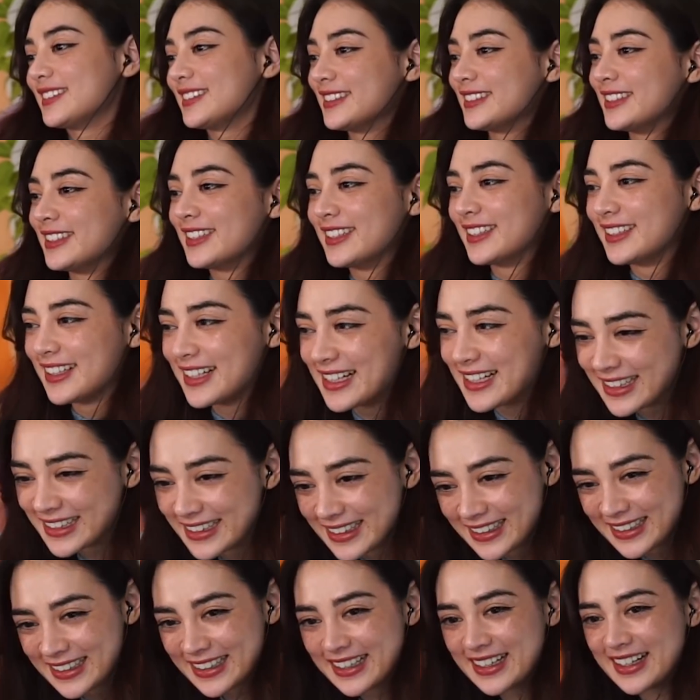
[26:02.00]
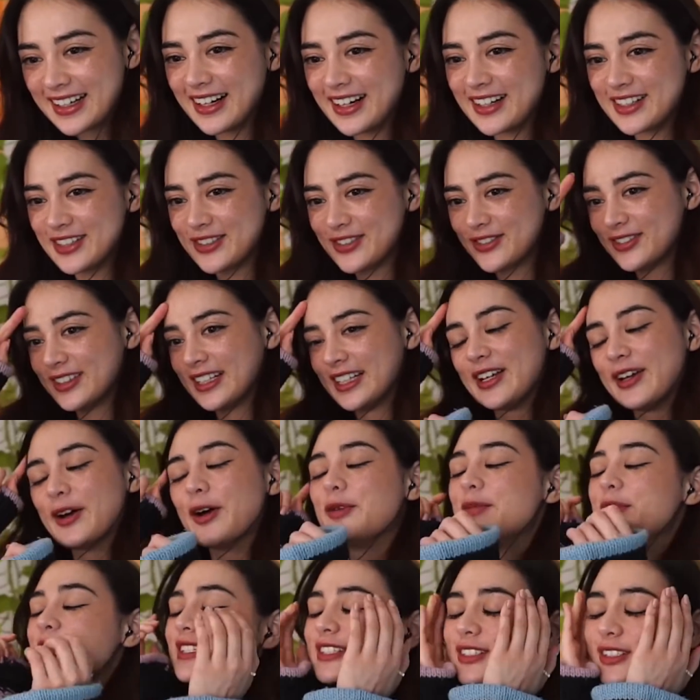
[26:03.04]
ugh. I just really
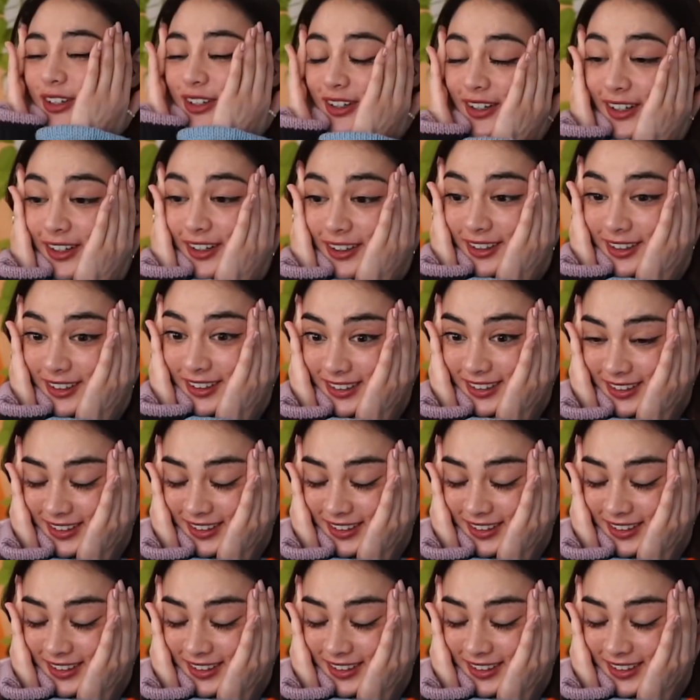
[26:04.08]
hope it's not her.